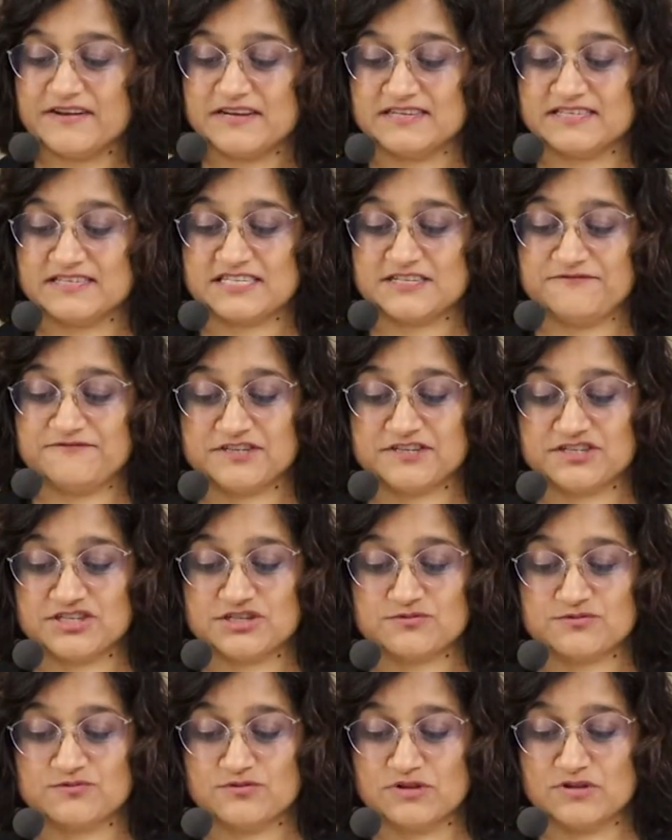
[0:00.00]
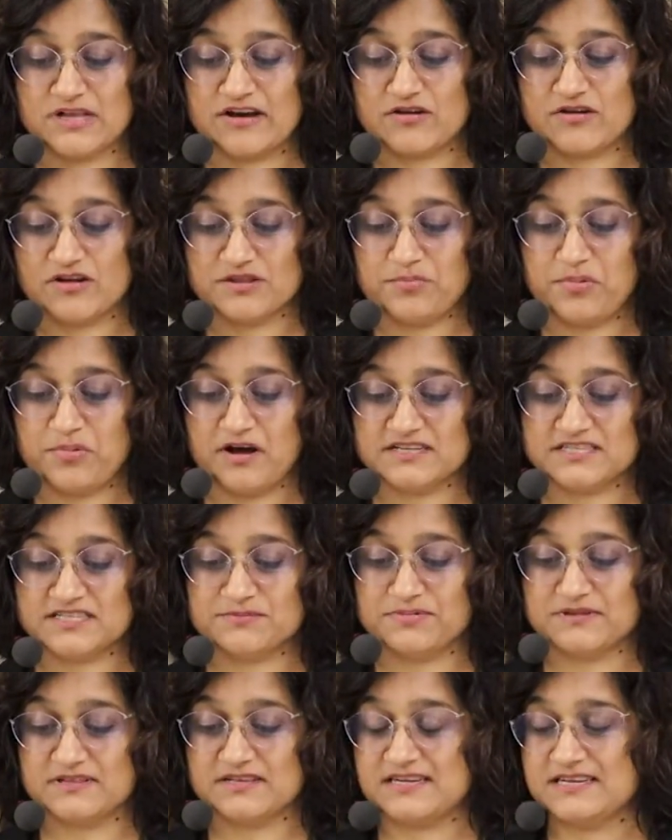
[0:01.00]
sufficient to rule out all the
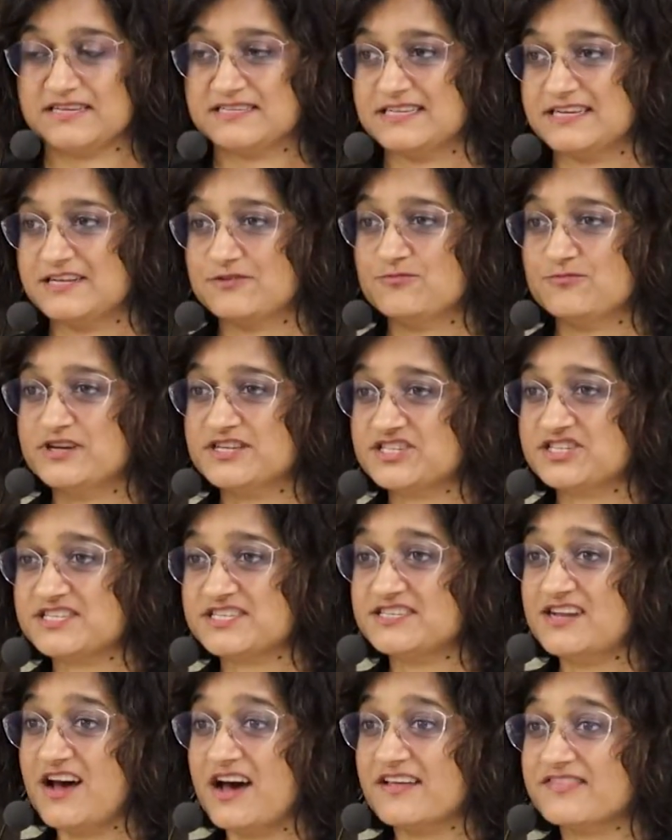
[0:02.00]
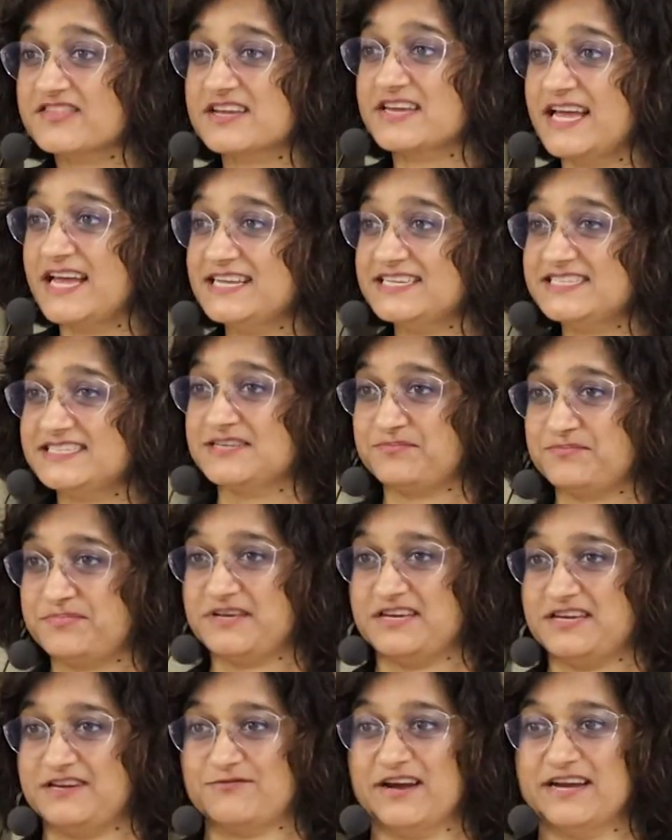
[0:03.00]
possibilities in which it's not the case that P,
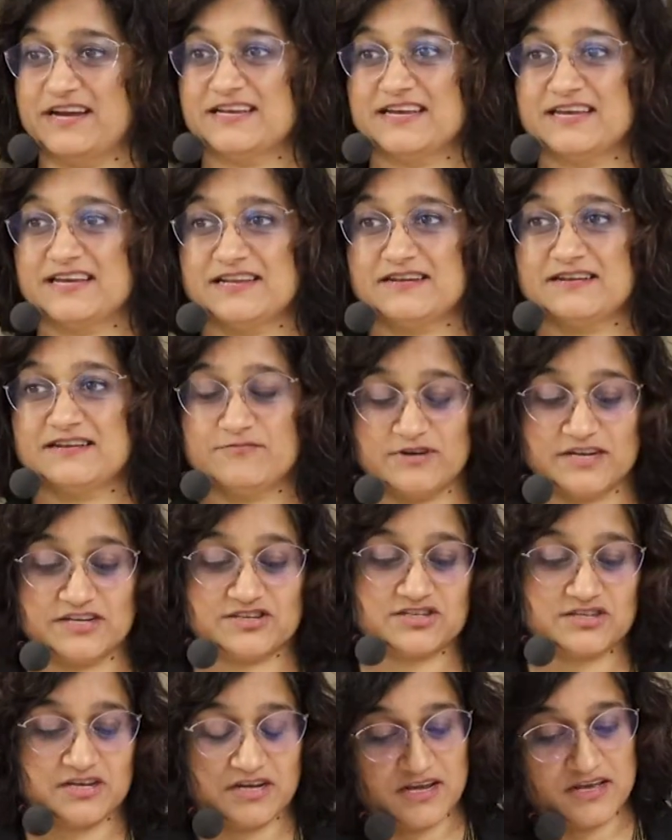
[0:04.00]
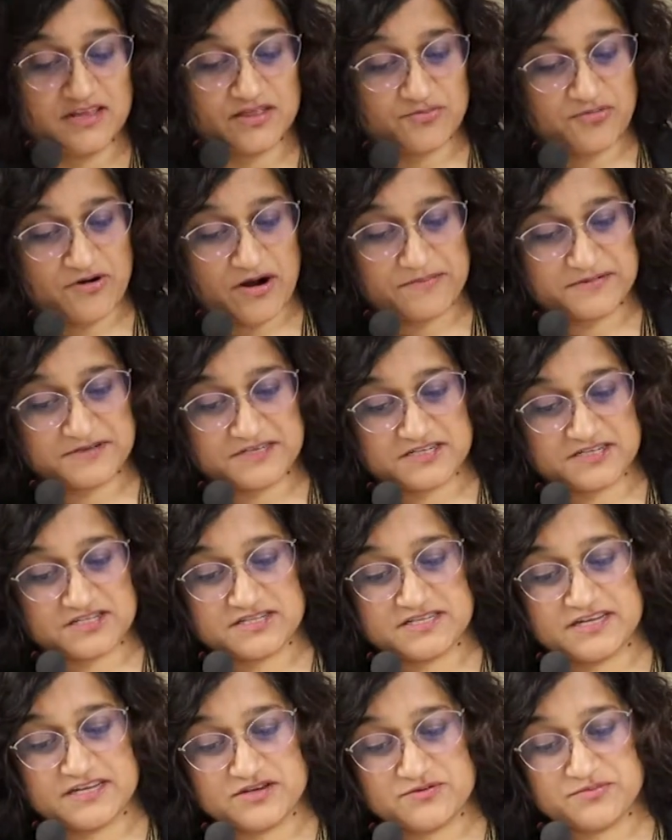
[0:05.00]
right? In which the proposition that
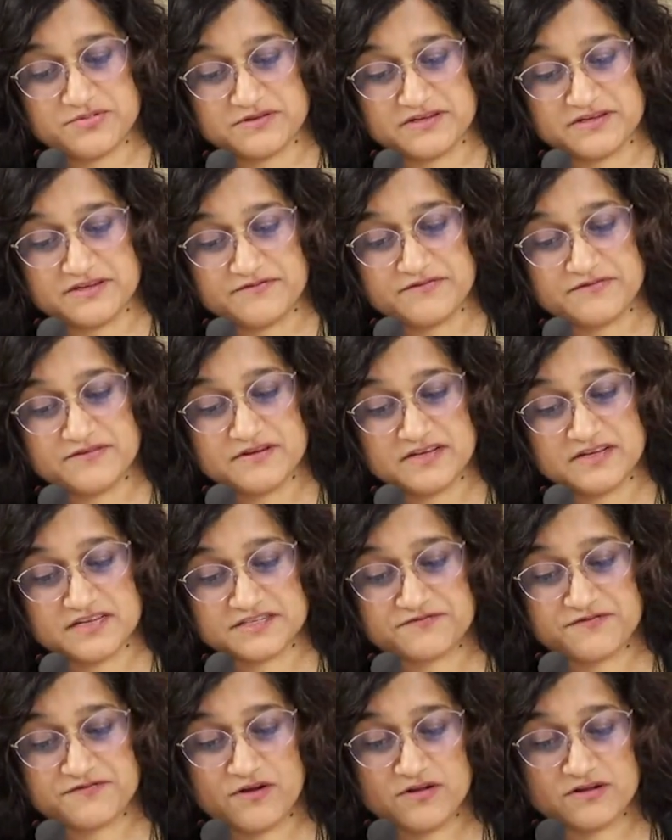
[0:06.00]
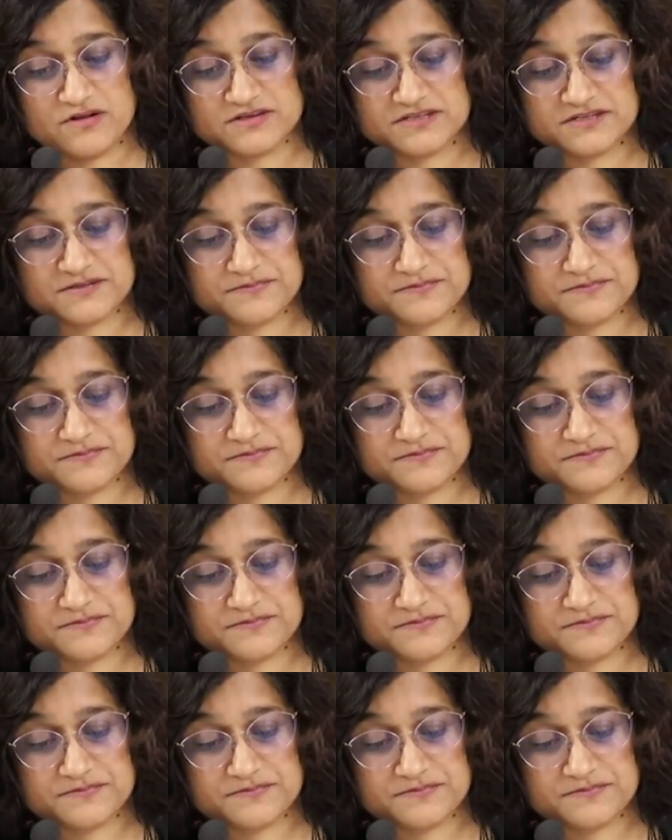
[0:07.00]
you believe is false.